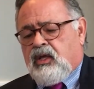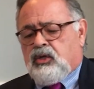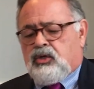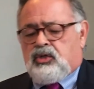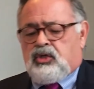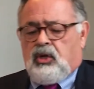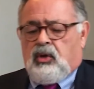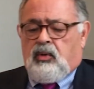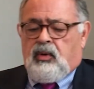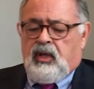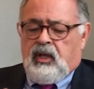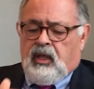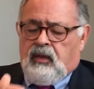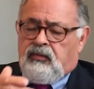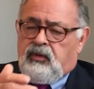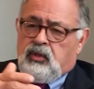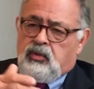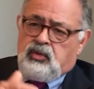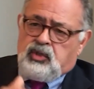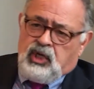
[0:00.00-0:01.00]
So
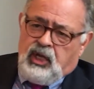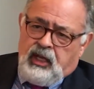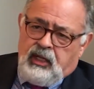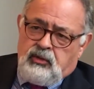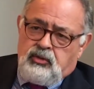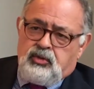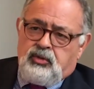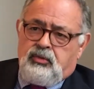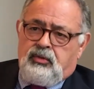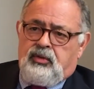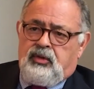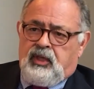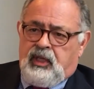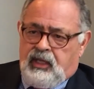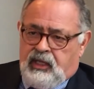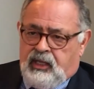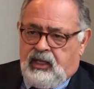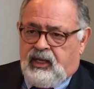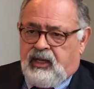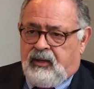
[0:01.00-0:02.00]
if you change your
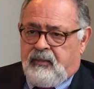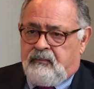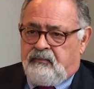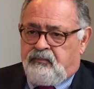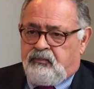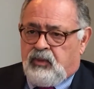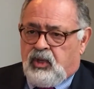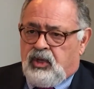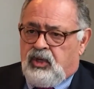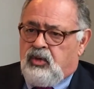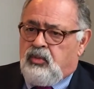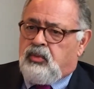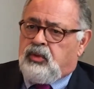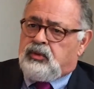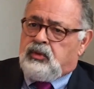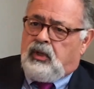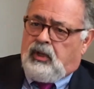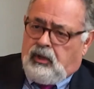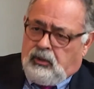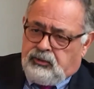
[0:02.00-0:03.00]
thinking, you
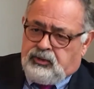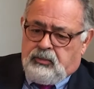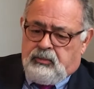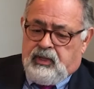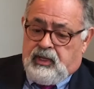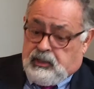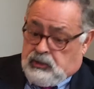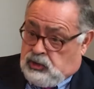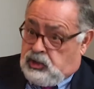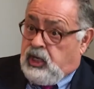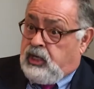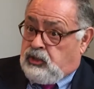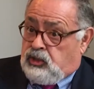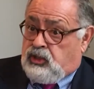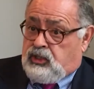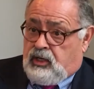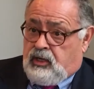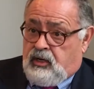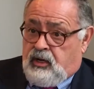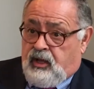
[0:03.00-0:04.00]
will ultimately, and change
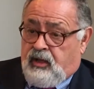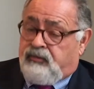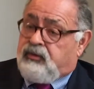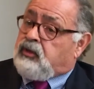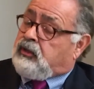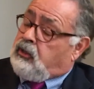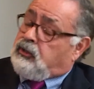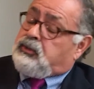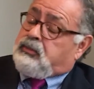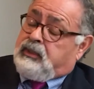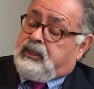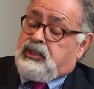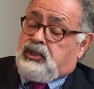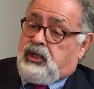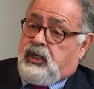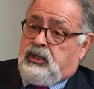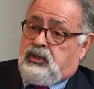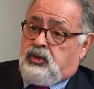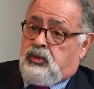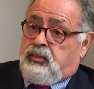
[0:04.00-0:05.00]
it enough, you'll ultimately
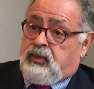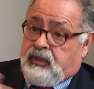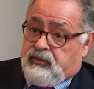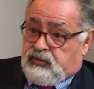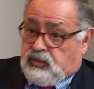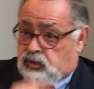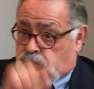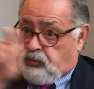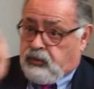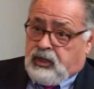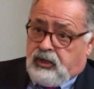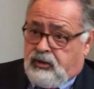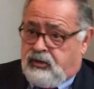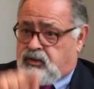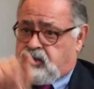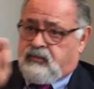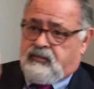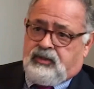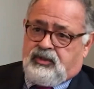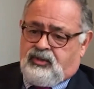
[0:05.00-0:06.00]
change your beliefs. It's
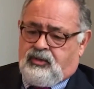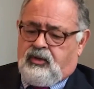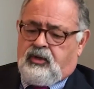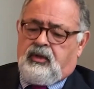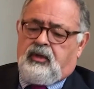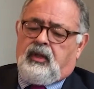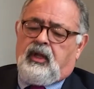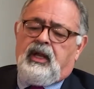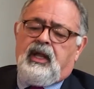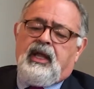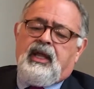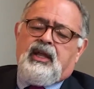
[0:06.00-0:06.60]
recursive, it's circular.